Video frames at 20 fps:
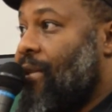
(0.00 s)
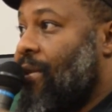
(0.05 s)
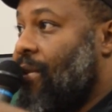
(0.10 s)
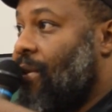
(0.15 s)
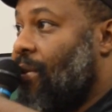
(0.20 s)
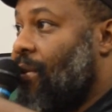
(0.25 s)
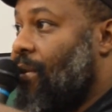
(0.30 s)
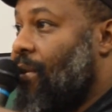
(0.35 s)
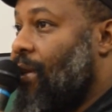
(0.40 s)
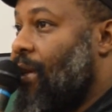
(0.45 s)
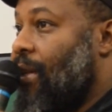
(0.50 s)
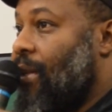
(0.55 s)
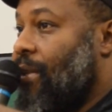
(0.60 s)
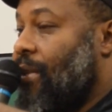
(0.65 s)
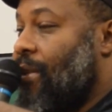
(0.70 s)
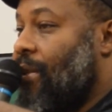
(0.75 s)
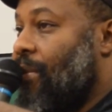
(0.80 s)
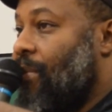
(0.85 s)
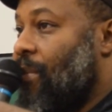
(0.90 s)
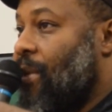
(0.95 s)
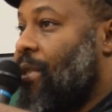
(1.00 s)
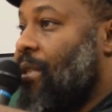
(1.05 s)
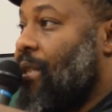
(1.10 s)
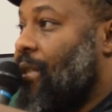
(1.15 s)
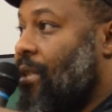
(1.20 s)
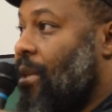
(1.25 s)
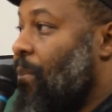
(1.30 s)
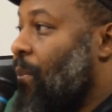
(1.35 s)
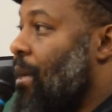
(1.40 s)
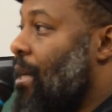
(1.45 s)
So the
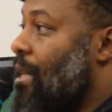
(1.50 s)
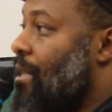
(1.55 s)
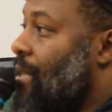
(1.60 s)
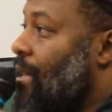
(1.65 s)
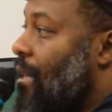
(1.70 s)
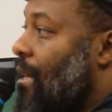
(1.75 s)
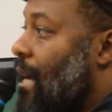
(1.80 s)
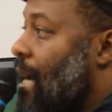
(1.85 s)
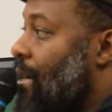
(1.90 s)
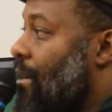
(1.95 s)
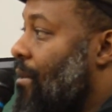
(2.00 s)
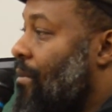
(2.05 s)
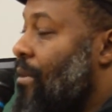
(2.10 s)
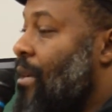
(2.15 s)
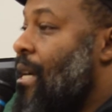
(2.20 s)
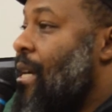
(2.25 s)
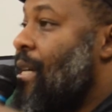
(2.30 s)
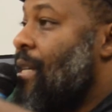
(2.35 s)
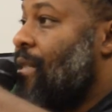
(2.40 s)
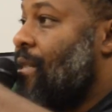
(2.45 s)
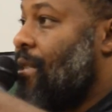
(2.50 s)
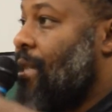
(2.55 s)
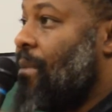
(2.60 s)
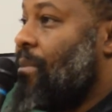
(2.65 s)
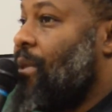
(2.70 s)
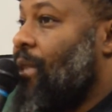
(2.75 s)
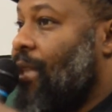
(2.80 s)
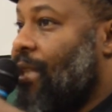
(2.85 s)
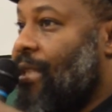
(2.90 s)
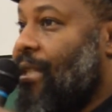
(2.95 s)
Mississippi gets a lot of
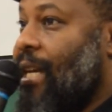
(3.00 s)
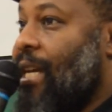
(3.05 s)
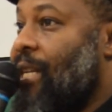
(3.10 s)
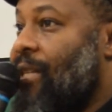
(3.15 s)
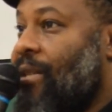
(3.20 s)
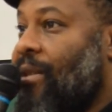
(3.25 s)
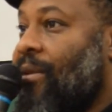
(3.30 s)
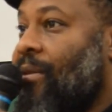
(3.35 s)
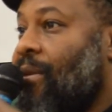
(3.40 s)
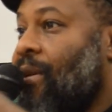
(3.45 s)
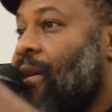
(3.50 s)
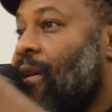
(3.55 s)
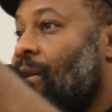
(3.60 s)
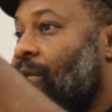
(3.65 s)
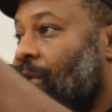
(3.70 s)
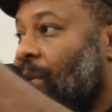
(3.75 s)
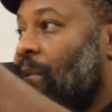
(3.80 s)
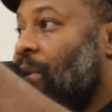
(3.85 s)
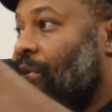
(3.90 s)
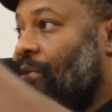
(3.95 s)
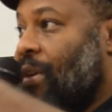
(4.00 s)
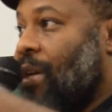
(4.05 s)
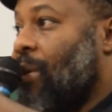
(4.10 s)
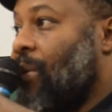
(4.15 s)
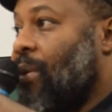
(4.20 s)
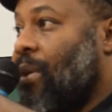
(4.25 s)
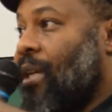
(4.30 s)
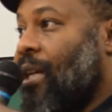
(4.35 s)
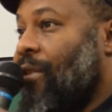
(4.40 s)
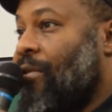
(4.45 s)
subsidization from the
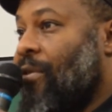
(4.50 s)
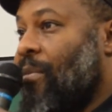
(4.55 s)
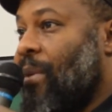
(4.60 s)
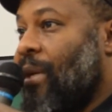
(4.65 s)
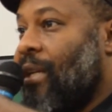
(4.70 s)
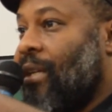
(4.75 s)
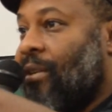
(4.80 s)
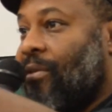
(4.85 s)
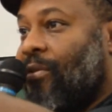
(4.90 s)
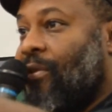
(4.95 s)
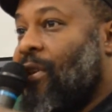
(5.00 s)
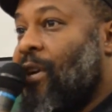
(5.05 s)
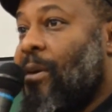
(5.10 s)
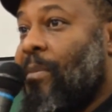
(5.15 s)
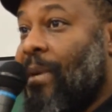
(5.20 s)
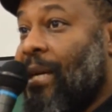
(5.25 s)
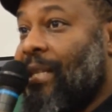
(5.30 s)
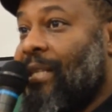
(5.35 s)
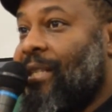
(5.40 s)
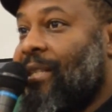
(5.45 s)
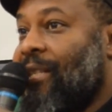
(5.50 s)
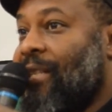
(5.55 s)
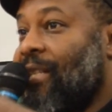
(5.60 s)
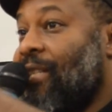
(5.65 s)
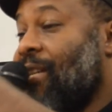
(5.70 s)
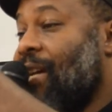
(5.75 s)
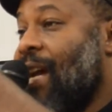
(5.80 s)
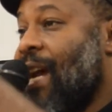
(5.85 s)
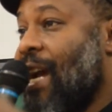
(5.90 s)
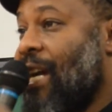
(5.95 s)
federal government and the farm agency
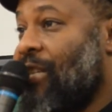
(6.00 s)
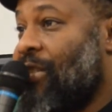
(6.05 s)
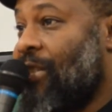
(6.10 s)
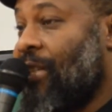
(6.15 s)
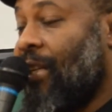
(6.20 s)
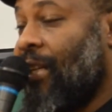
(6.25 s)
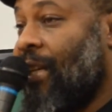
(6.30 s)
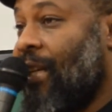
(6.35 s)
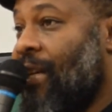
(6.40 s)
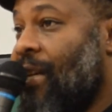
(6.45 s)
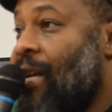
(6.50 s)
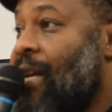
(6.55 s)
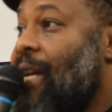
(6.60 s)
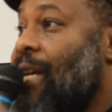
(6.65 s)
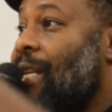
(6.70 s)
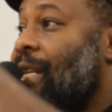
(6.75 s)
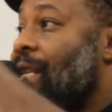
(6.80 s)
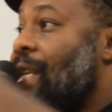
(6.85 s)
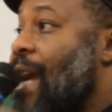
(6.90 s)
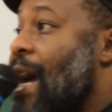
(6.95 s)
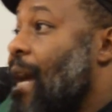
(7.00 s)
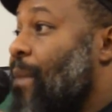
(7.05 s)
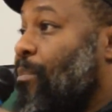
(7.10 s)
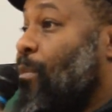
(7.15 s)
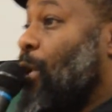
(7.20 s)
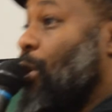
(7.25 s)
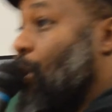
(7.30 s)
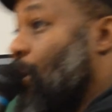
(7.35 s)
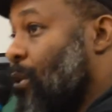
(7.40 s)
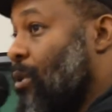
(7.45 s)
to actually not
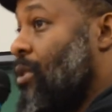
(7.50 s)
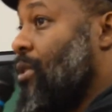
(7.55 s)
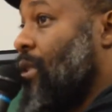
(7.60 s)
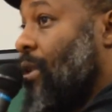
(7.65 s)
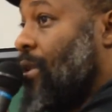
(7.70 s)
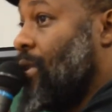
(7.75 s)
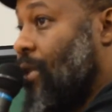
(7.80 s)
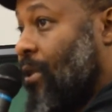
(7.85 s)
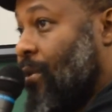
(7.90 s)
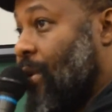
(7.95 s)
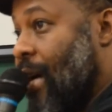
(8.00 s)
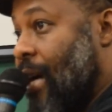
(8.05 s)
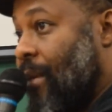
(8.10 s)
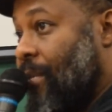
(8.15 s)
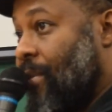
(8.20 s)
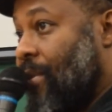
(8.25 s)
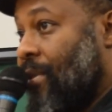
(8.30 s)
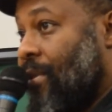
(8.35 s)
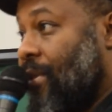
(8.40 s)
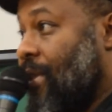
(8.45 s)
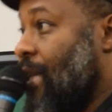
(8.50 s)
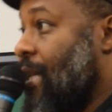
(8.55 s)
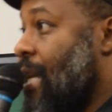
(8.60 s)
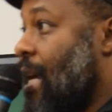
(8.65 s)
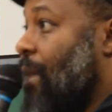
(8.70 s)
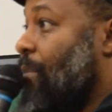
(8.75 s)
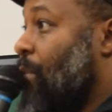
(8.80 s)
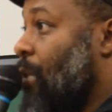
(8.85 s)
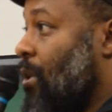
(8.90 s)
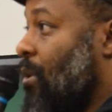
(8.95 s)
produce certain crops, to
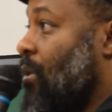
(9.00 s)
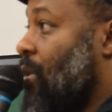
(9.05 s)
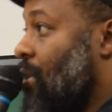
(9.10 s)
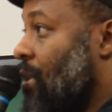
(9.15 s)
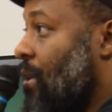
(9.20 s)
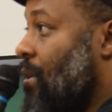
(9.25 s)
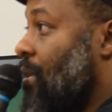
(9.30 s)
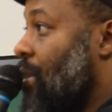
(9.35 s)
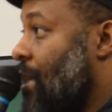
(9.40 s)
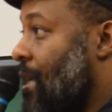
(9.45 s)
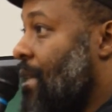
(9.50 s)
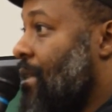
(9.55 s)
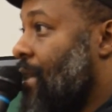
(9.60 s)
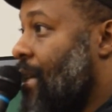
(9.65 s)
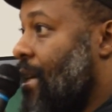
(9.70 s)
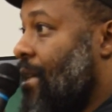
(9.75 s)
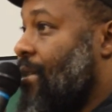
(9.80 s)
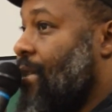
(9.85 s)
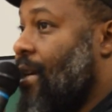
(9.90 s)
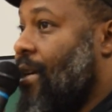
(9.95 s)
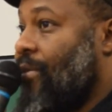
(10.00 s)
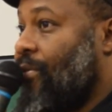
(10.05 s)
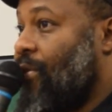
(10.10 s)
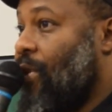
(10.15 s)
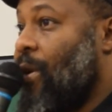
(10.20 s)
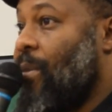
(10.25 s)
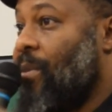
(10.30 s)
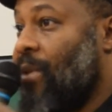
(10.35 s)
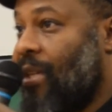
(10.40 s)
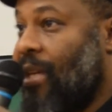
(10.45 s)
not produce certain things in excise.
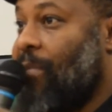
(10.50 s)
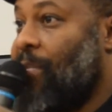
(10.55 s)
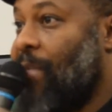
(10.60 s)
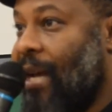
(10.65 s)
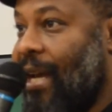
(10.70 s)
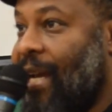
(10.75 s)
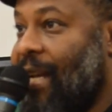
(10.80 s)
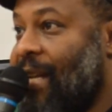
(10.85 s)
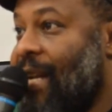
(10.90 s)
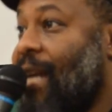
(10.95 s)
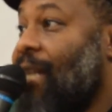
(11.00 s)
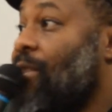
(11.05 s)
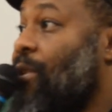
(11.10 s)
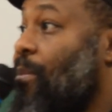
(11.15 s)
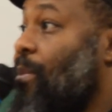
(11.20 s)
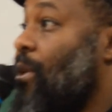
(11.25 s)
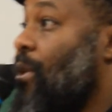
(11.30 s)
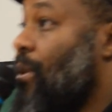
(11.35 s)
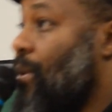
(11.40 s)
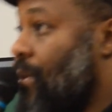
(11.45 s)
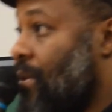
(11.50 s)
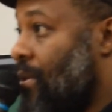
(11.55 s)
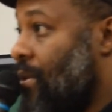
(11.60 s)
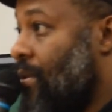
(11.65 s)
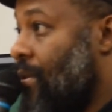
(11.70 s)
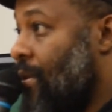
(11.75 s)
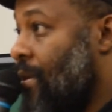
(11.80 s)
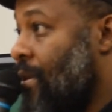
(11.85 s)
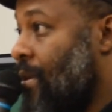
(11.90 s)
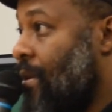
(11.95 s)
Farmers get paid not to produce,
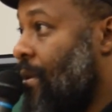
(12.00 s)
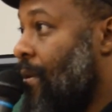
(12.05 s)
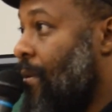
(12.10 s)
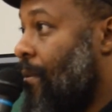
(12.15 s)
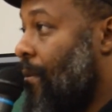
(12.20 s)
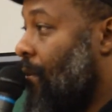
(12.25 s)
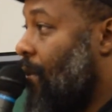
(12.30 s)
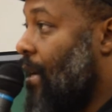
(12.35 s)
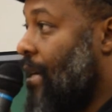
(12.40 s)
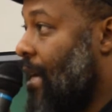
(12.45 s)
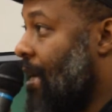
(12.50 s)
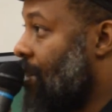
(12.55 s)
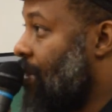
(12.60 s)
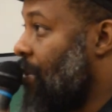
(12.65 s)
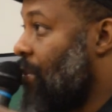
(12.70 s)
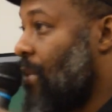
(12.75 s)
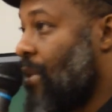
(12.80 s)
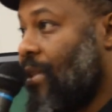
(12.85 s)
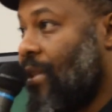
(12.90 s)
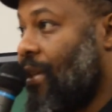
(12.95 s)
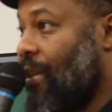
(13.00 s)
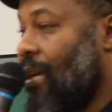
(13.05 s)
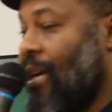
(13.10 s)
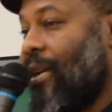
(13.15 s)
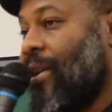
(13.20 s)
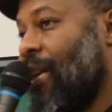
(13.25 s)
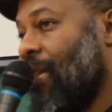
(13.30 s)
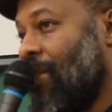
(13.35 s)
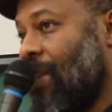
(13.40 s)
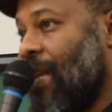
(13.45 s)
right? That's a
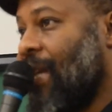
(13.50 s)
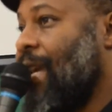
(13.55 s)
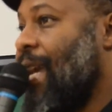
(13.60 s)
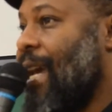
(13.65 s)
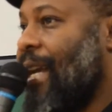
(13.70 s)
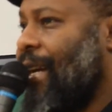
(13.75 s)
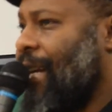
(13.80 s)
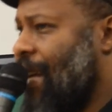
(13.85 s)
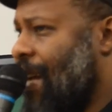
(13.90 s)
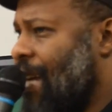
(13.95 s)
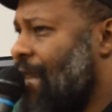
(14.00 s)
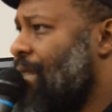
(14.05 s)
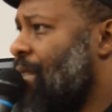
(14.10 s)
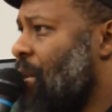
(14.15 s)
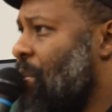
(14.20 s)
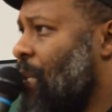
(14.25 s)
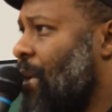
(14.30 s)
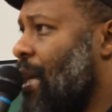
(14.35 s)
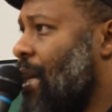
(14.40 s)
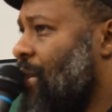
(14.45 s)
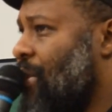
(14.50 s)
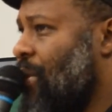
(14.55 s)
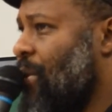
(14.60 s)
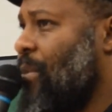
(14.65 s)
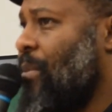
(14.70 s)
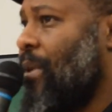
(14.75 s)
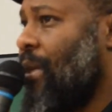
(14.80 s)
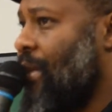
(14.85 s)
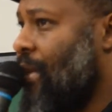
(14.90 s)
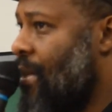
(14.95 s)
particular, I think Canada has some of that too,
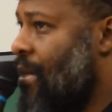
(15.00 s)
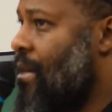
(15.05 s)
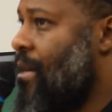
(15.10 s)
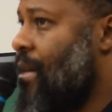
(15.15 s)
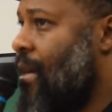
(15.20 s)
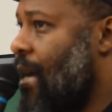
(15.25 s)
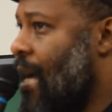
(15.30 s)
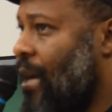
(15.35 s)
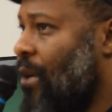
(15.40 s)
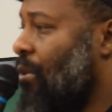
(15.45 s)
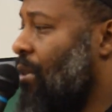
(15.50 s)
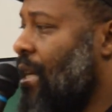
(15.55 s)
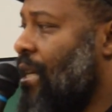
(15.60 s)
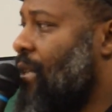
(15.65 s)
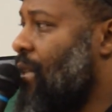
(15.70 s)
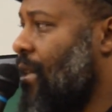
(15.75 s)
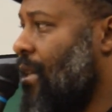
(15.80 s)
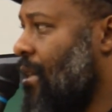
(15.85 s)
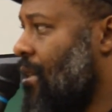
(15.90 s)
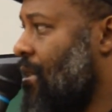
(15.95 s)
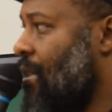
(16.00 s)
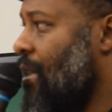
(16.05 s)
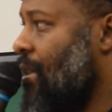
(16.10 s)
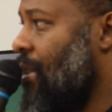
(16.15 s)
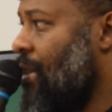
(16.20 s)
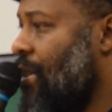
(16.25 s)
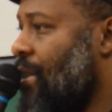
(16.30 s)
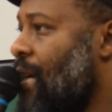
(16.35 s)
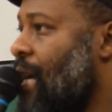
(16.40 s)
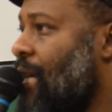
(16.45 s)
but I don't think to the extent
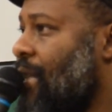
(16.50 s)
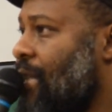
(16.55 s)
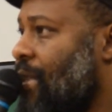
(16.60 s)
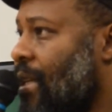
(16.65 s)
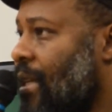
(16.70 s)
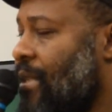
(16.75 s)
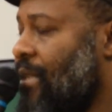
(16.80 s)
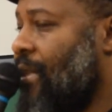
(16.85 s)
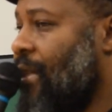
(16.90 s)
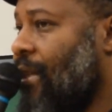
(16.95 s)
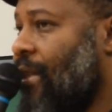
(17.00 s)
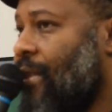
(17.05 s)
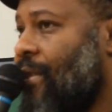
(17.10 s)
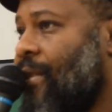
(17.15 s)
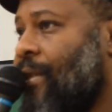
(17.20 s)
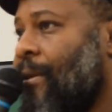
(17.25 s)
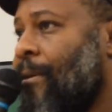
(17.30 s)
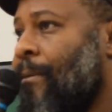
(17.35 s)
the United States does.